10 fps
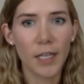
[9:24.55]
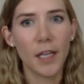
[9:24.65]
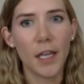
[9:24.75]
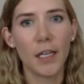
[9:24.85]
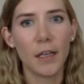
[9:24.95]
and
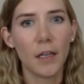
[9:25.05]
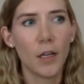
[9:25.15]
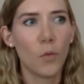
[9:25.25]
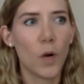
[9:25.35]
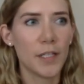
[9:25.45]
then
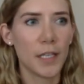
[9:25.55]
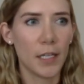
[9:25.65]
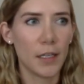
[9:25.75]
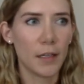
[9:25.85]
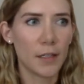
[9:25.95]
was
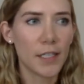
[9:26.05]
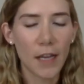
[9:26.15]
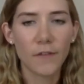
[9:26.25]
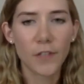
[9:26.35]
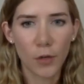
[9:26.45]
it
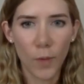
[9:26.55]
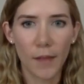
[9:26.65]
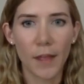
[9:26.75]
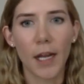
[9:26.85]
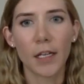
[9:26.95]
saved in a
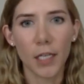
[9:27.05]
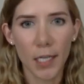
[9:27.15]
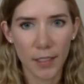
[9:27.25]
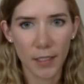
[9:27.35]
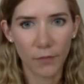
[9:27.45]
way that I could
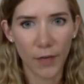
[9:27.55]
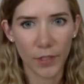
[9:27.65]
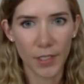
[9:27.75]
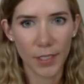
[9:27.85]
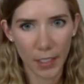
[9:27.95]
easily
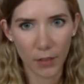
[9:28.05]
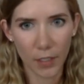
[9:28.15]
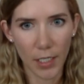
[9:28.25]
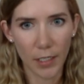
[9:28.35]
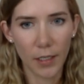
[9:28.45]
reference later
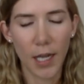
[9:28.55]
on?